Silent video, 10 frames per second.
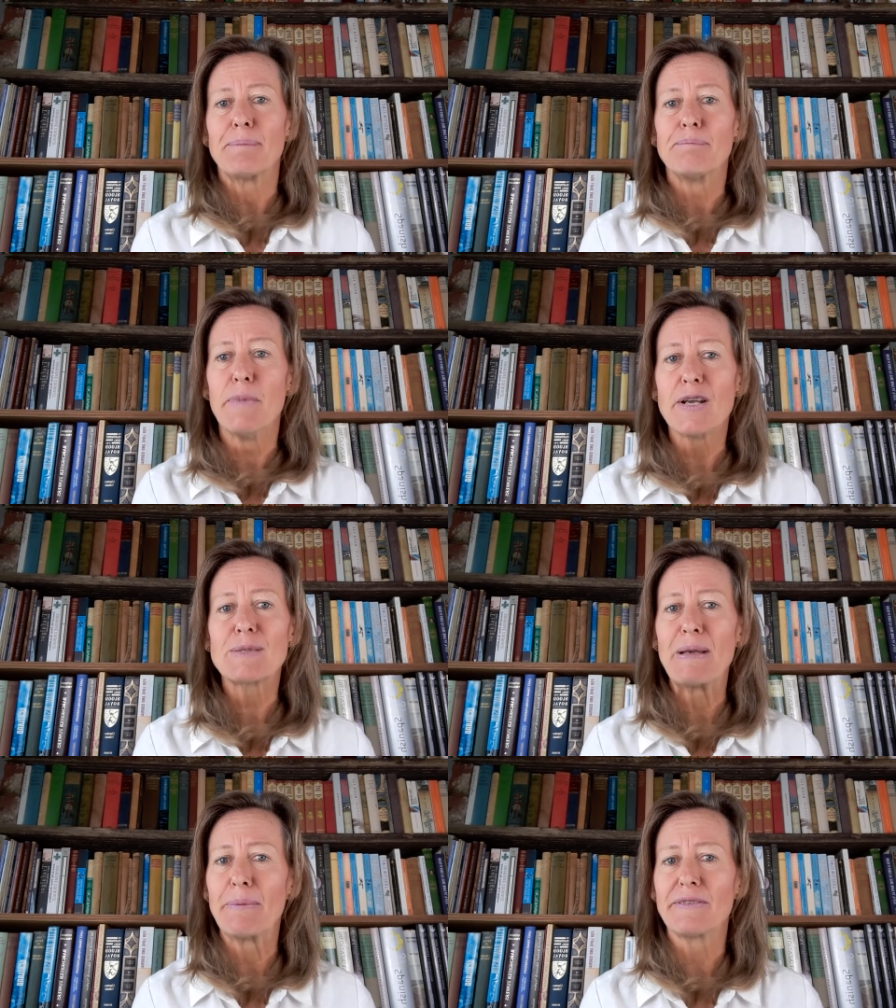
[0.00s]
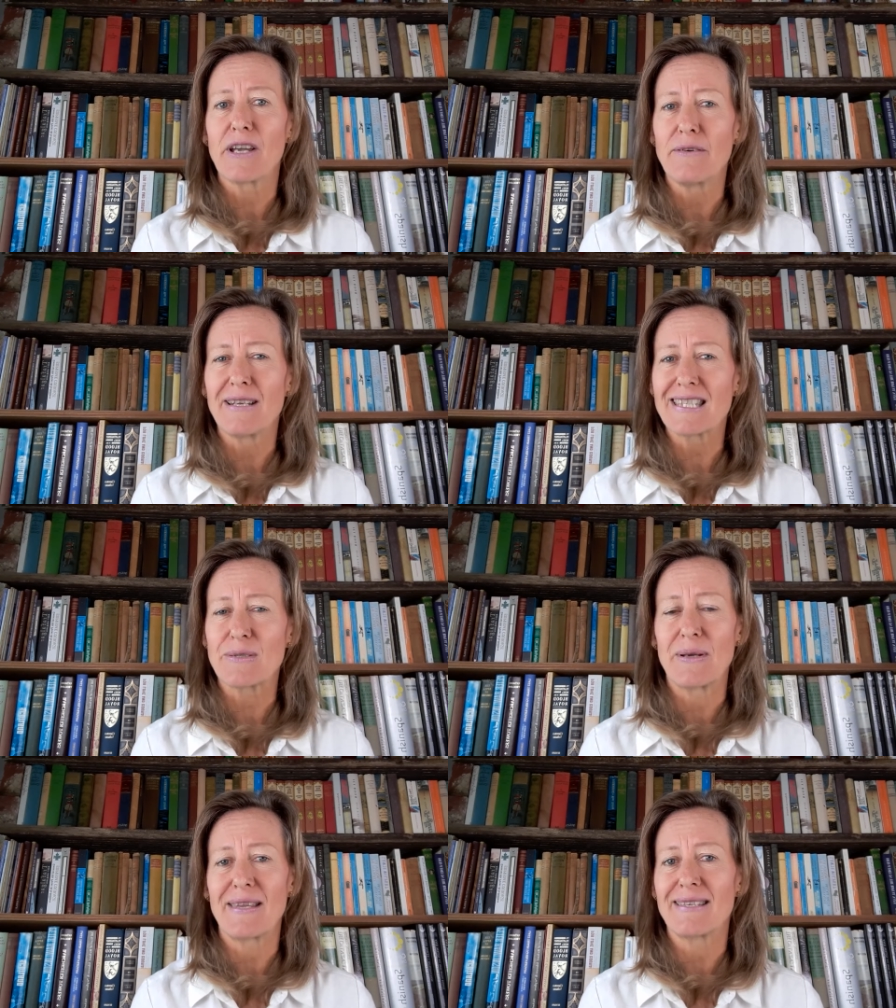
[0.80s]
Most people don't listen to
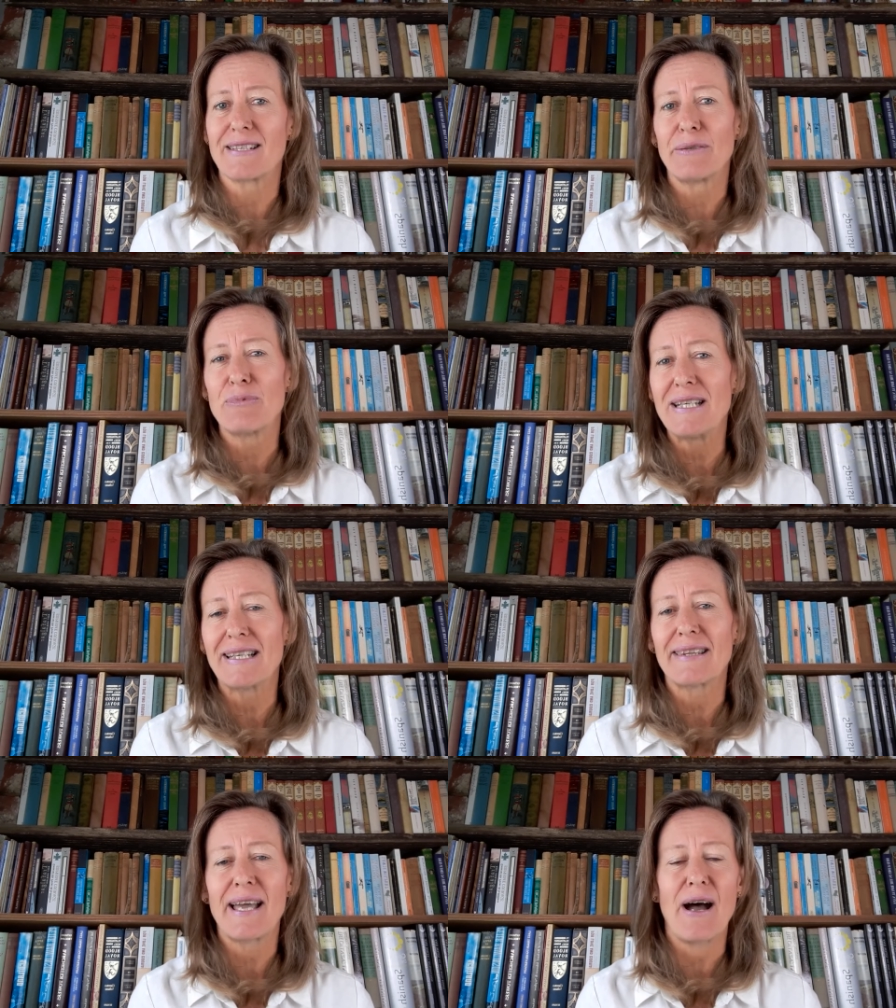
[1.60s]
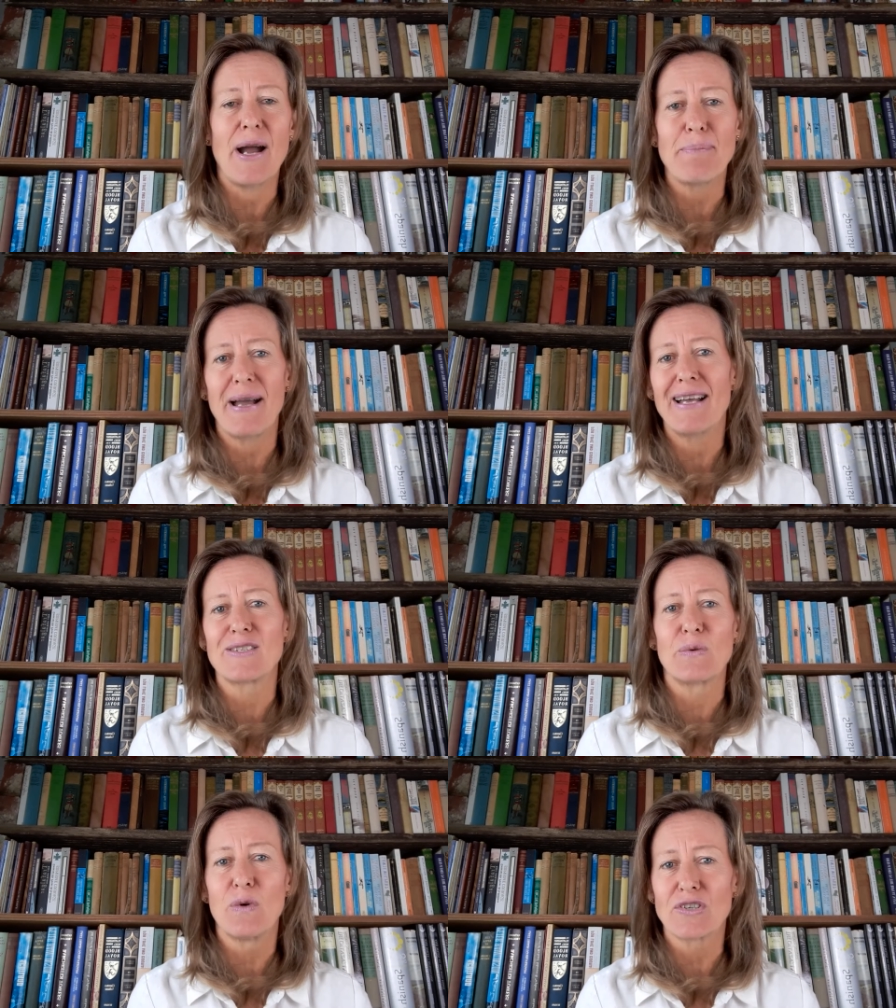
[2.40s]
it, they're still reading their iPads
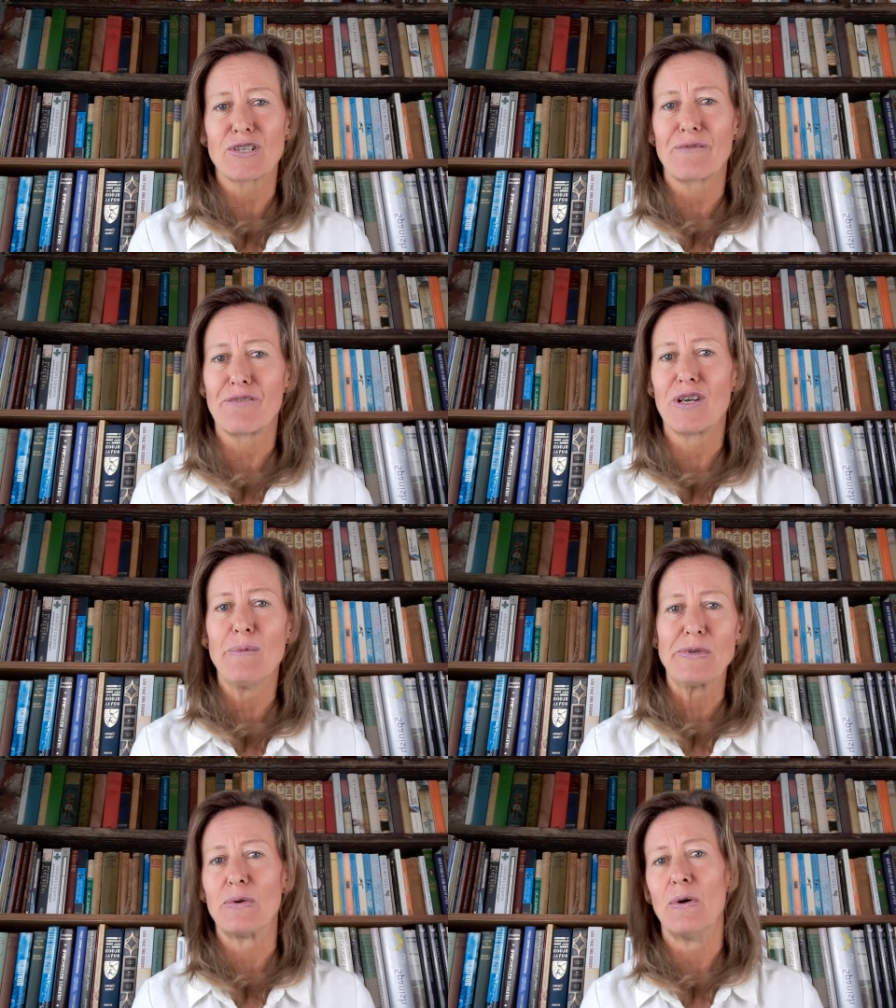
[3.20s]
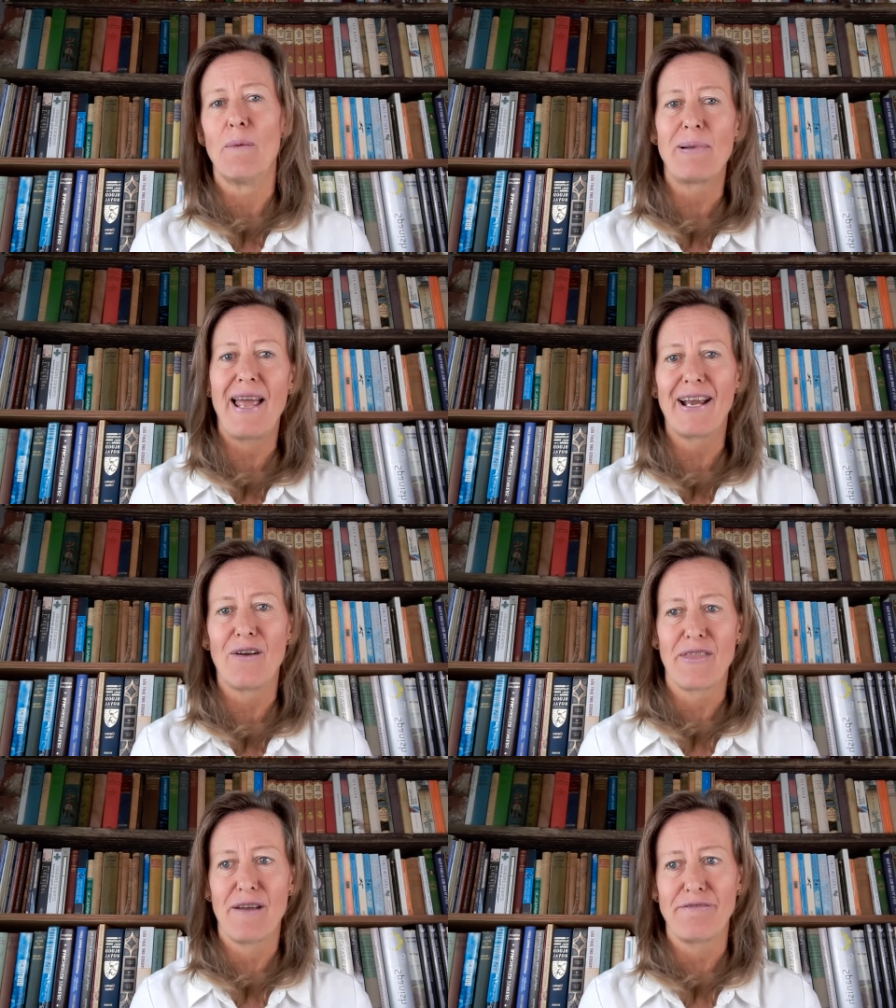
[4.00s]
or watching films or playing
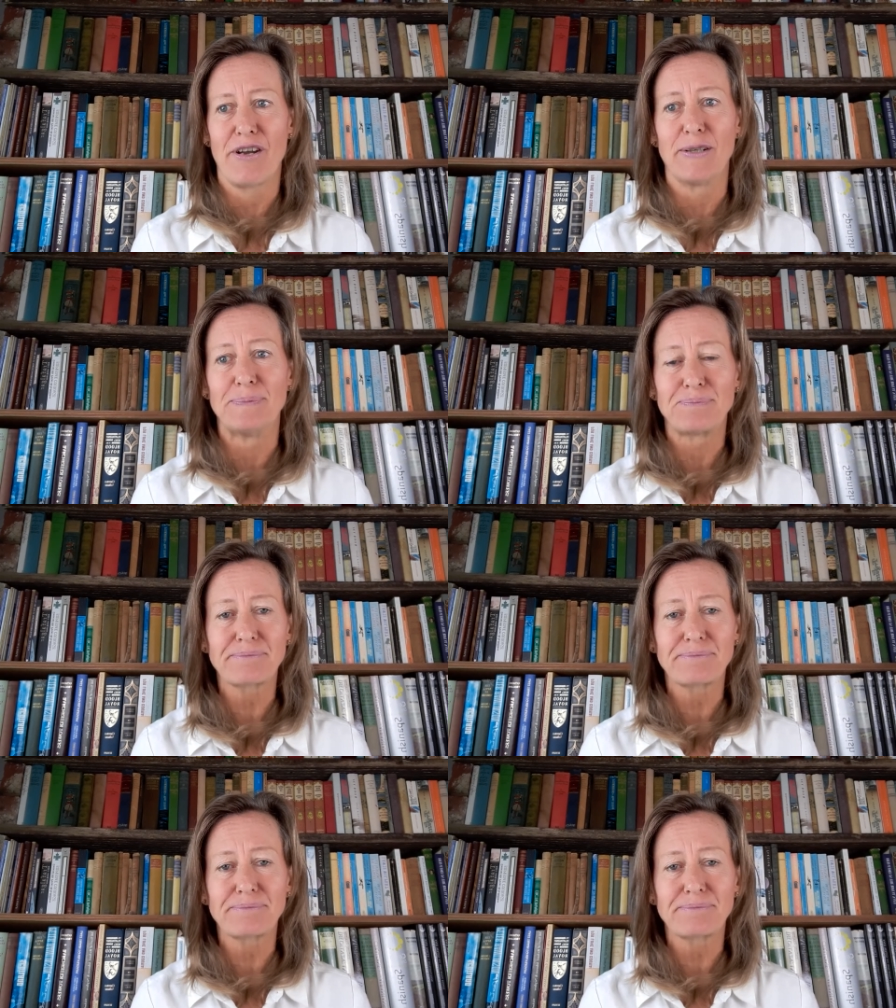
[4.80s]
on their phone.